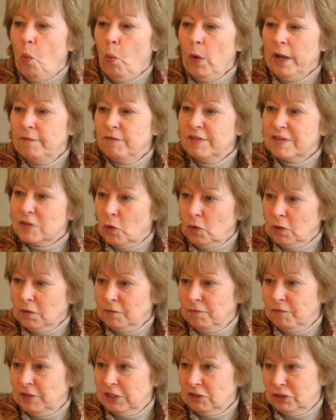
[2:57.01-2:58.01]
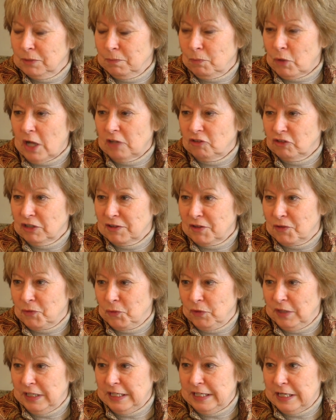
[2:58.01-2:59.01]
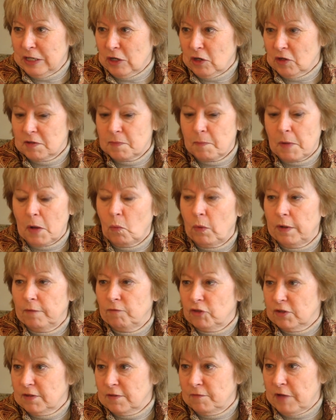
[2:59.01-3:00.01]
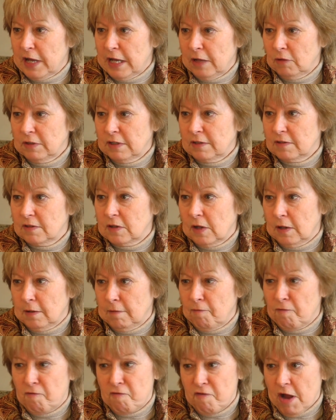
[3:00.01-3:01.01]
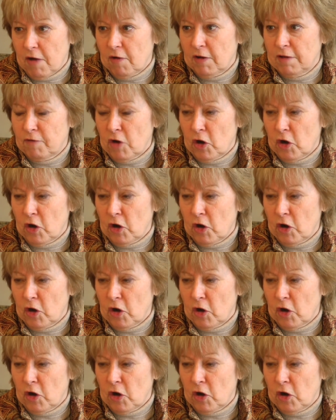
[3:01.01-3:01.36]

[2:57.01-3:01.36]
We've sold fiction projects through the years, but we've just found it's gotten very,